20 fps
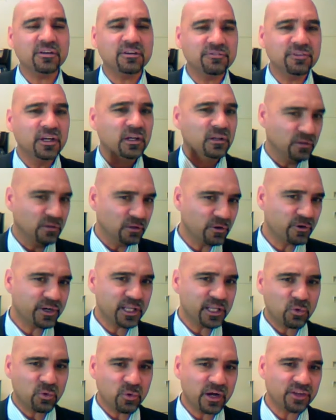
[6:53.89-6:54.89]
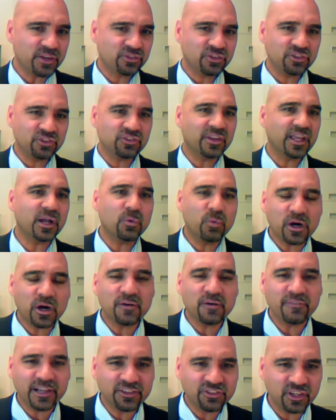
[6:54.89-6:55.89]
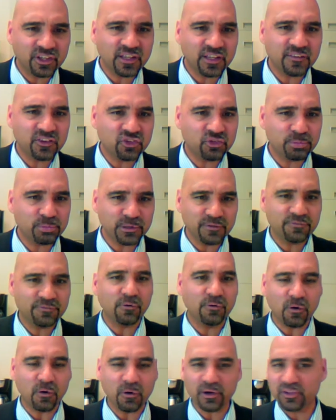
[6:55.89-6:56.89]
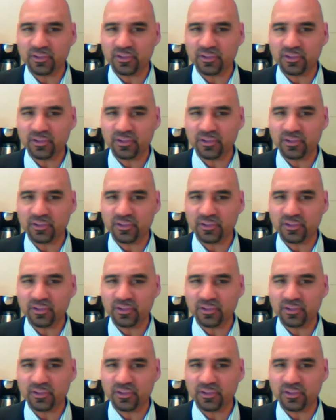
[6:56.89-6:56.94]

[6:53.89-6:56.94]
Ask yourself active learning questions like,